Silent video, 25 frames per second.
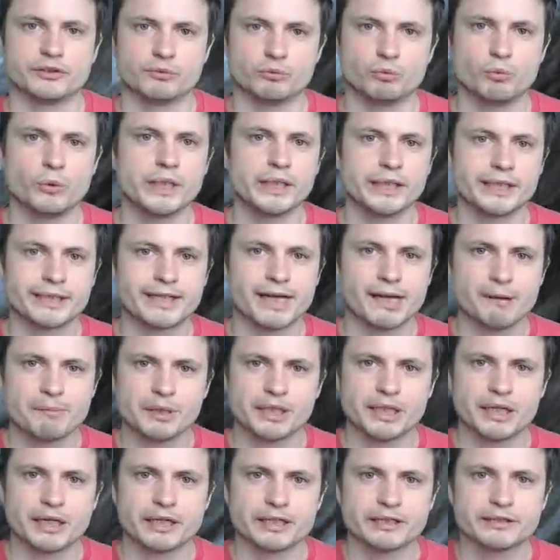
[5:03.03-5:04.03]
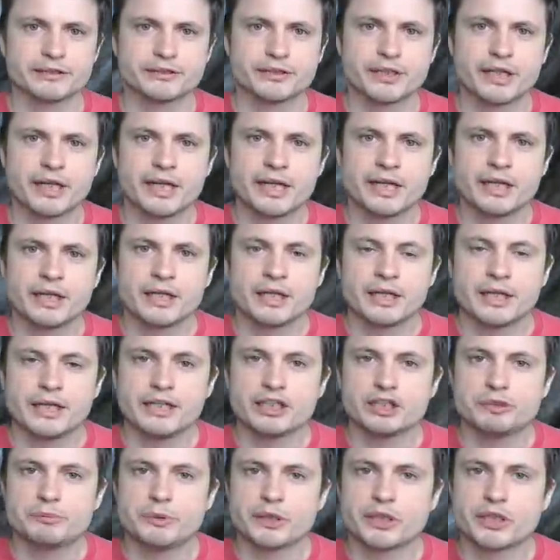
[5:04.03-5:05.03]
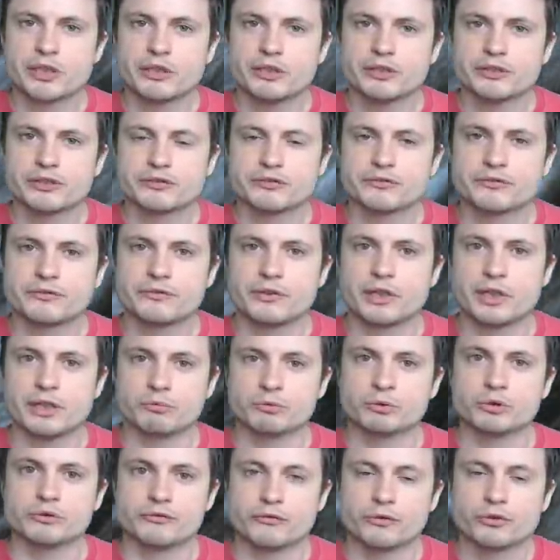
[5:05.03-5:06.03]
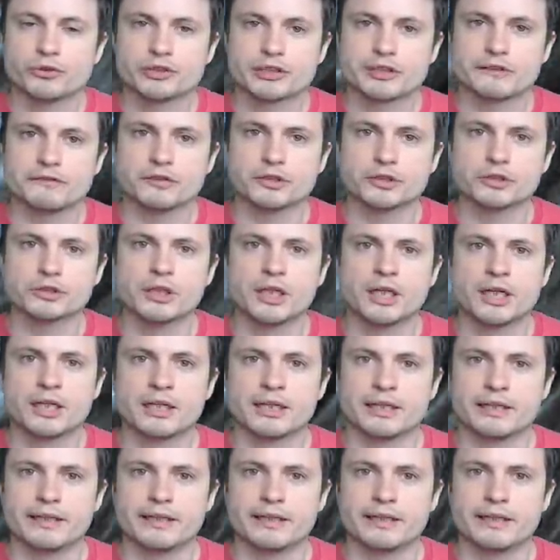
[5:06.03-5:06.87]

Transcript: wind coming at us is because, well, first of all,